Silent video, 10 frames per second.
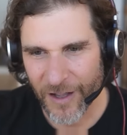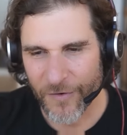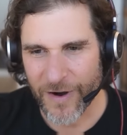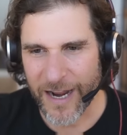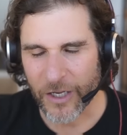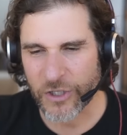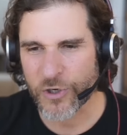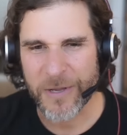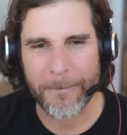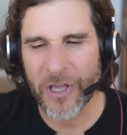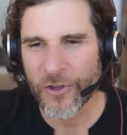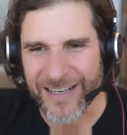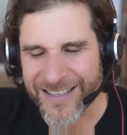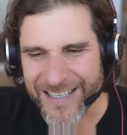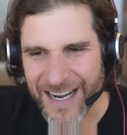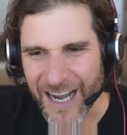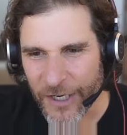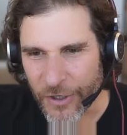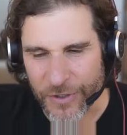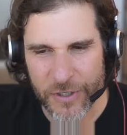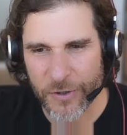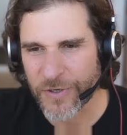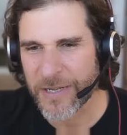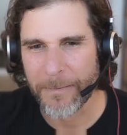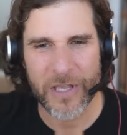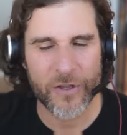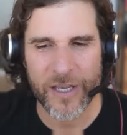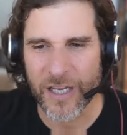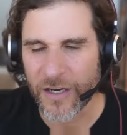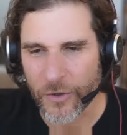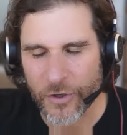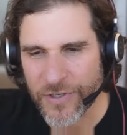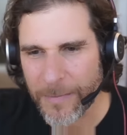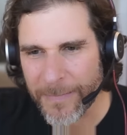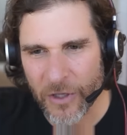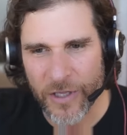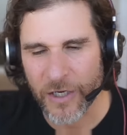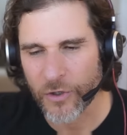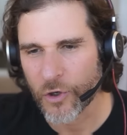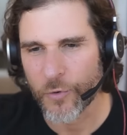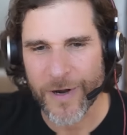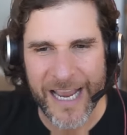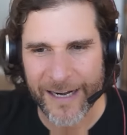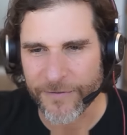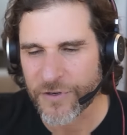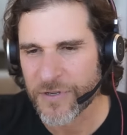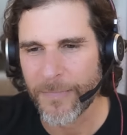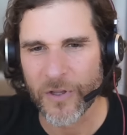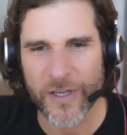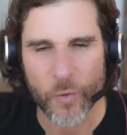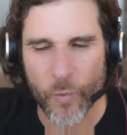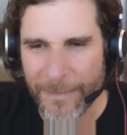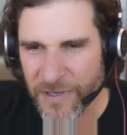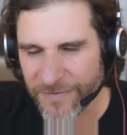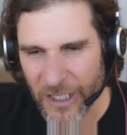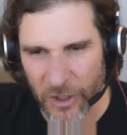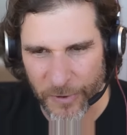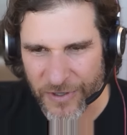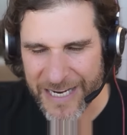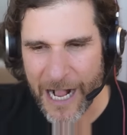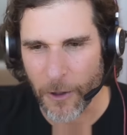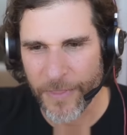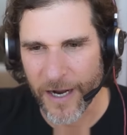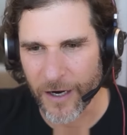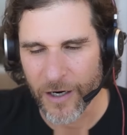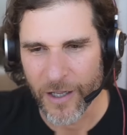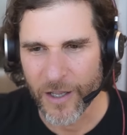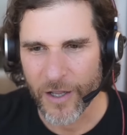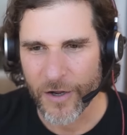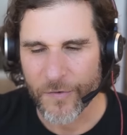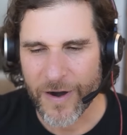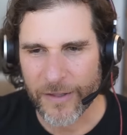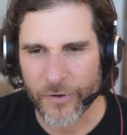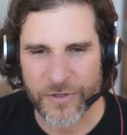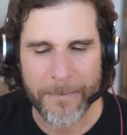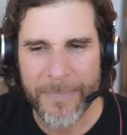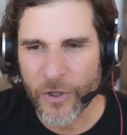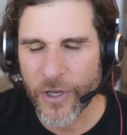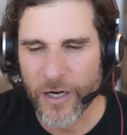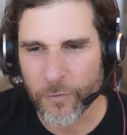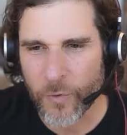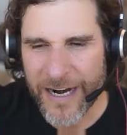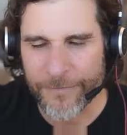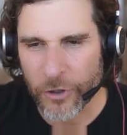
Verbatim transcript: right because there's a million designers there's a million there's a million creatives there's a million web developers out there right there's a million of whatever